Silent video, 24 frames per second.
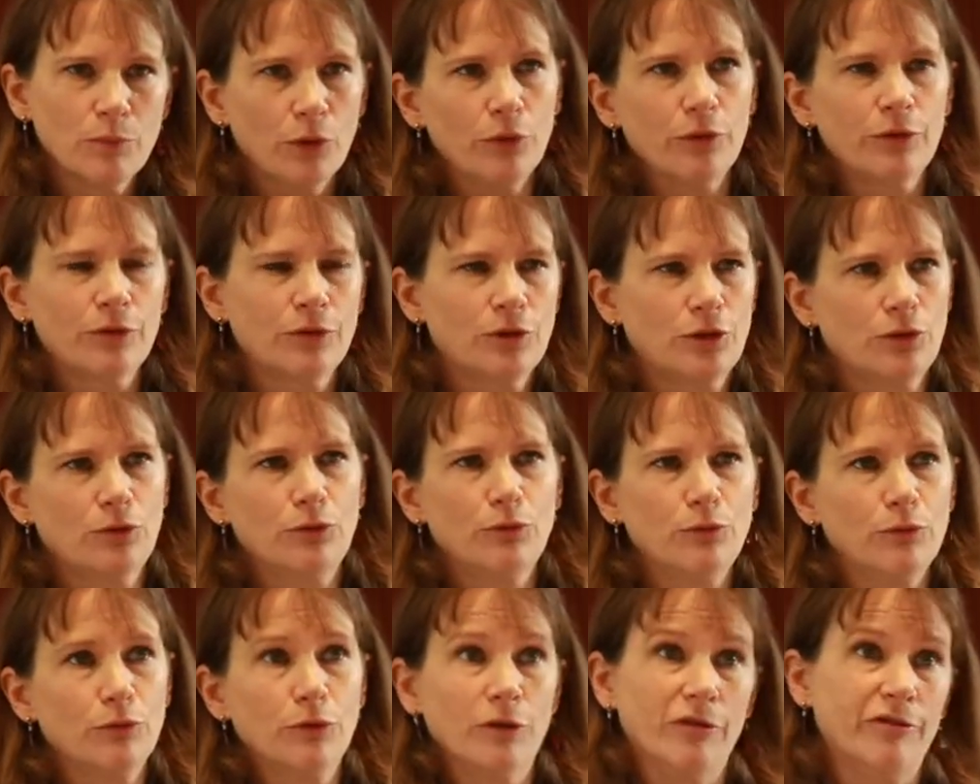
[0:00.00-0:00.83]
both
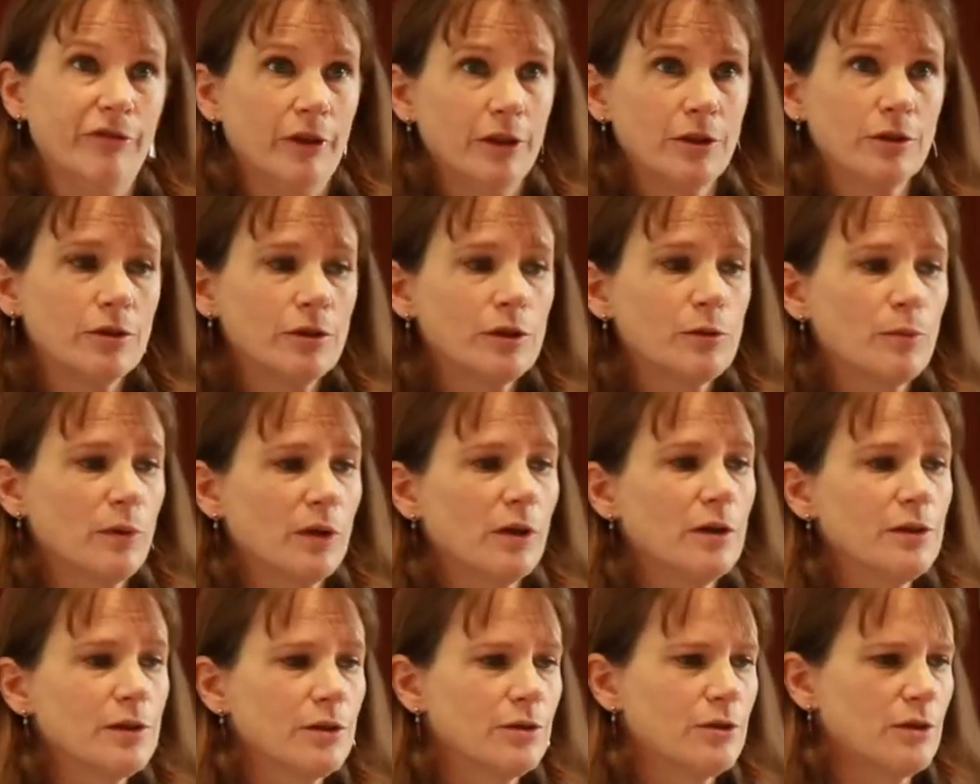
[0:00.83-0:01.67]
to the funders
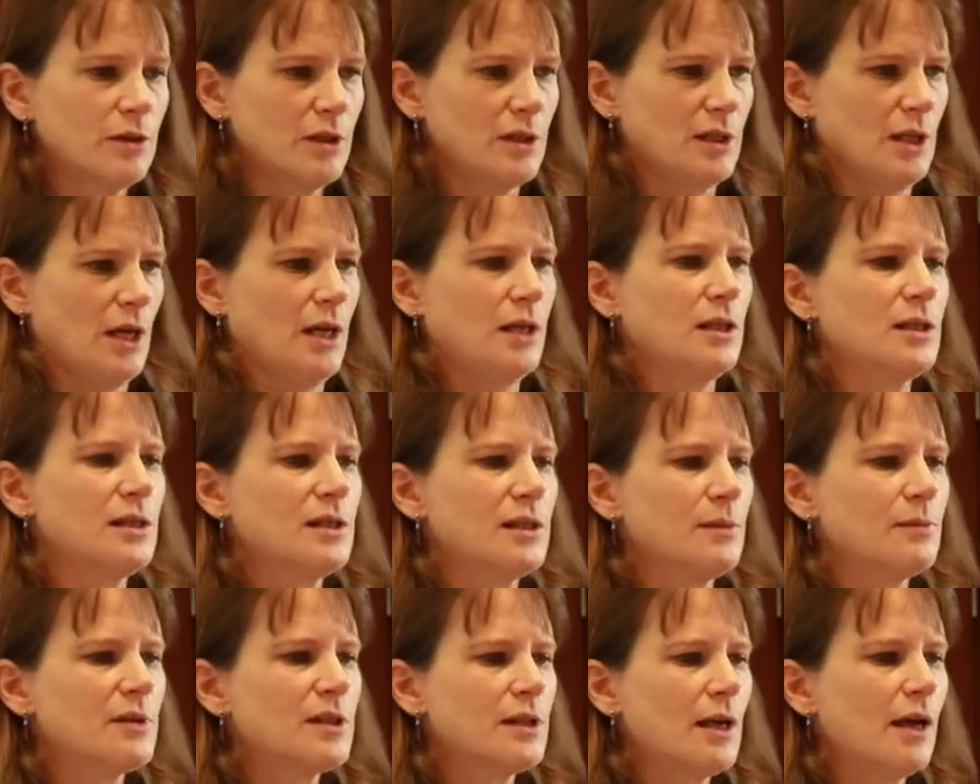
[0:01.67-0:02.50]
but also to the
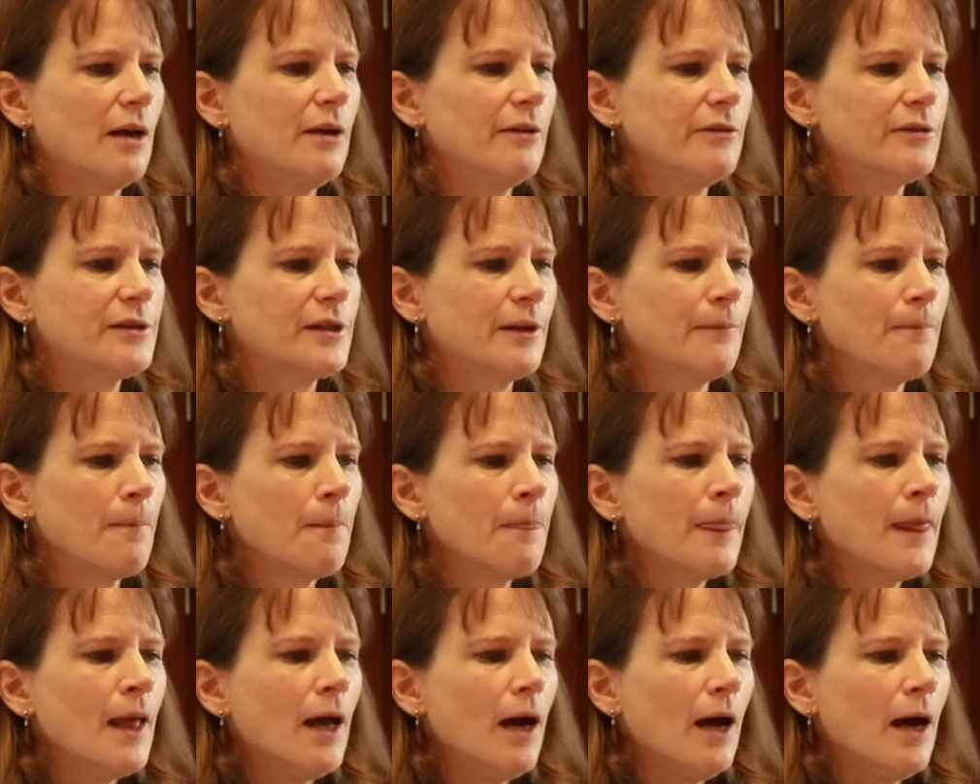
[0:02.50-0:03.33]
scientists themselves,
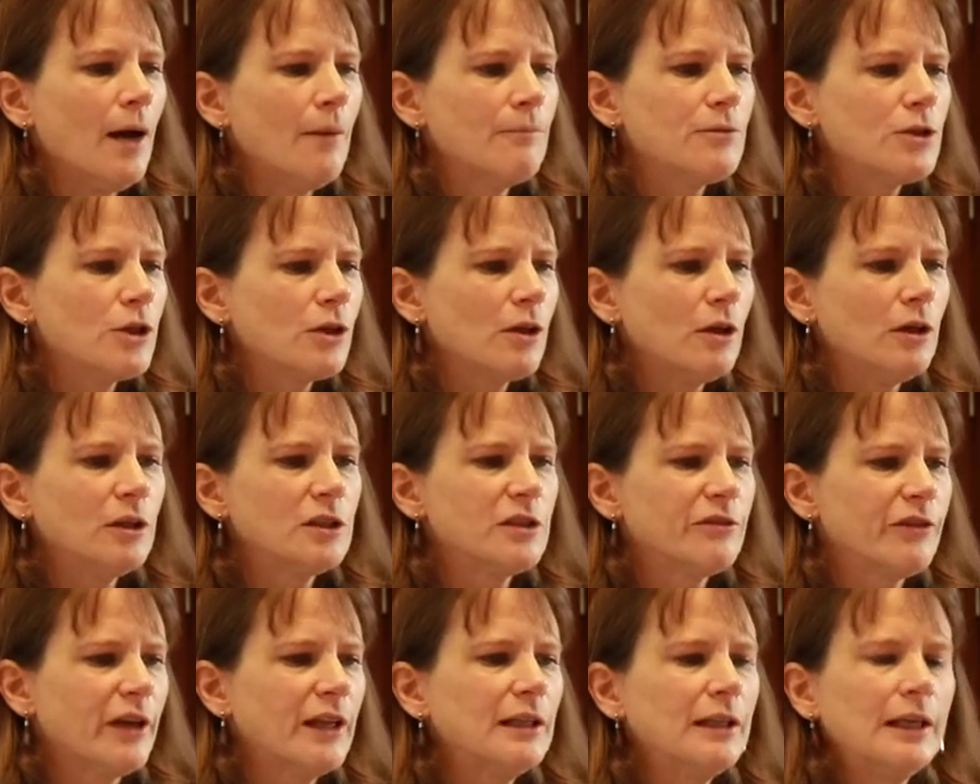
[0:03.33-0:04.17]
um, to
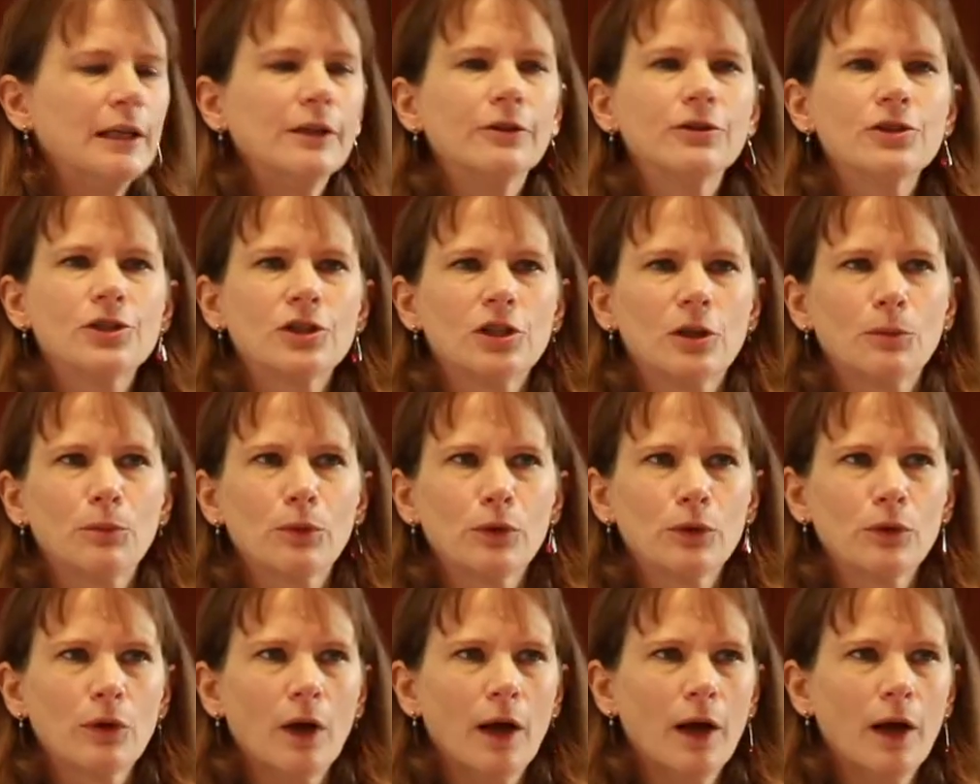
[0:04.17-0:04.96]
cultivate leadership.